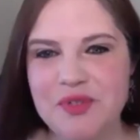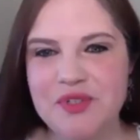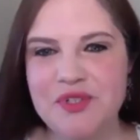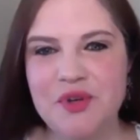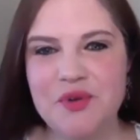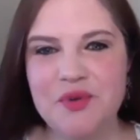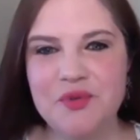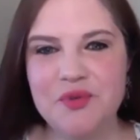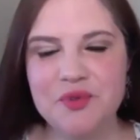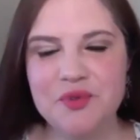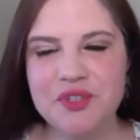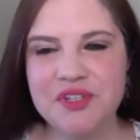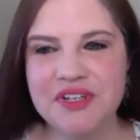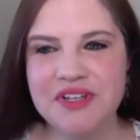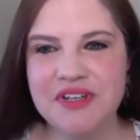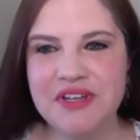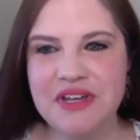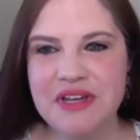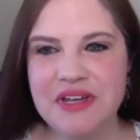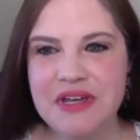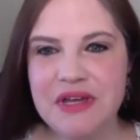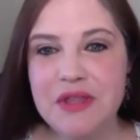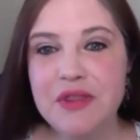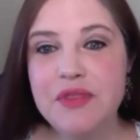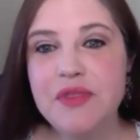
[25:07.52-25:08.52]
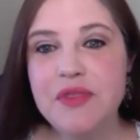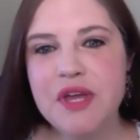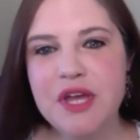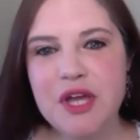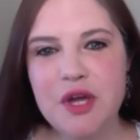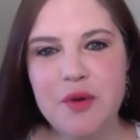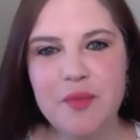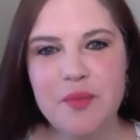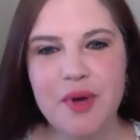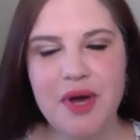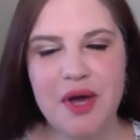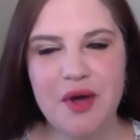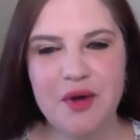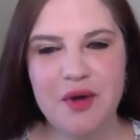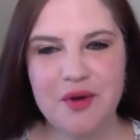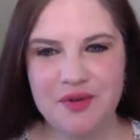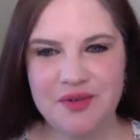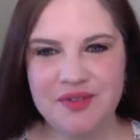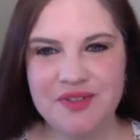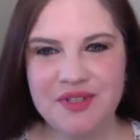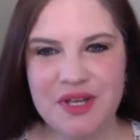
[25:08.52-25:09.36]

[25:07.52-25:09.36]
don't really think about,